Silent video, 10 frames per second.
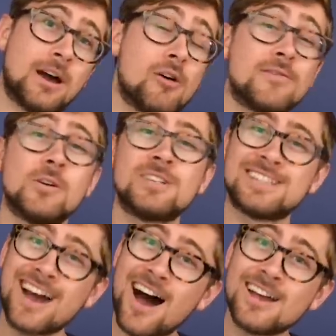however, is
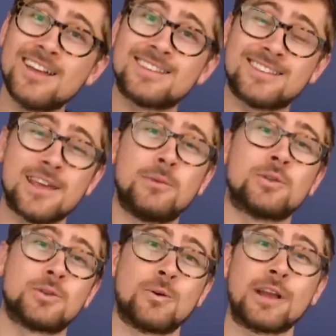not a stable
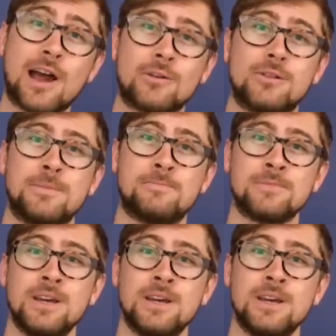sorting algorithm.